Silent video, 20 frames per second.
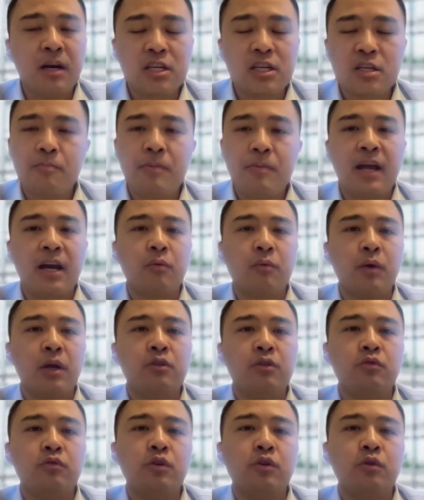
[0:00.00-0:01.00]
much better
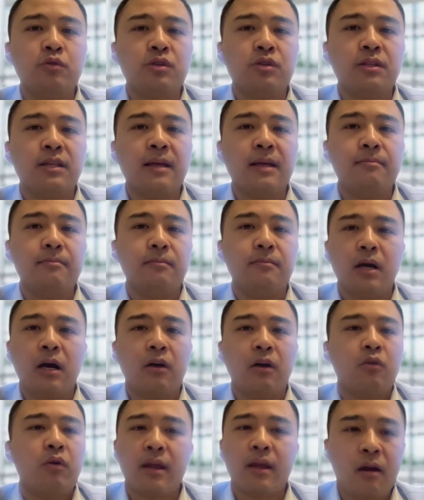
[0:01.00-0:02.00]
way to use than
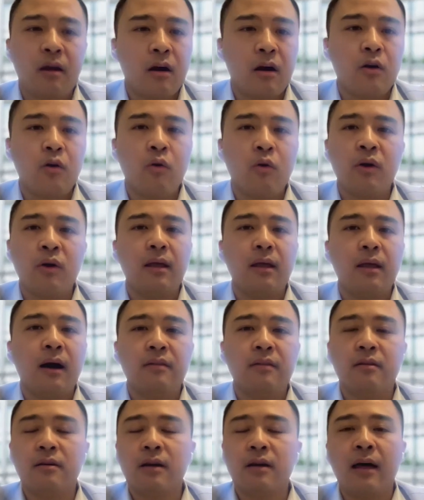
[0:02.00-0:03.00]
a credit card or
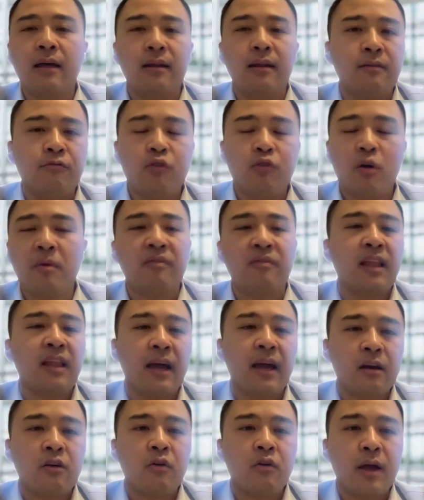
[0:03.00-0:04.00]
other form of
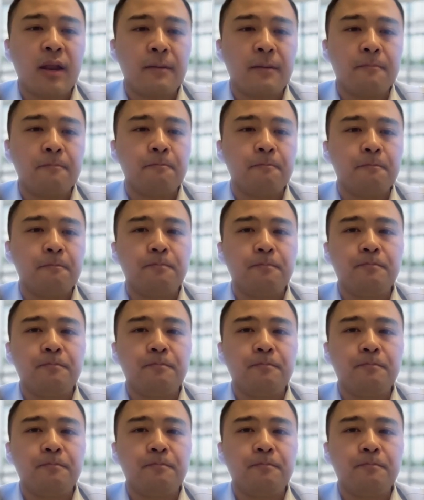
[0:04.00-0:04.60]
line of credit.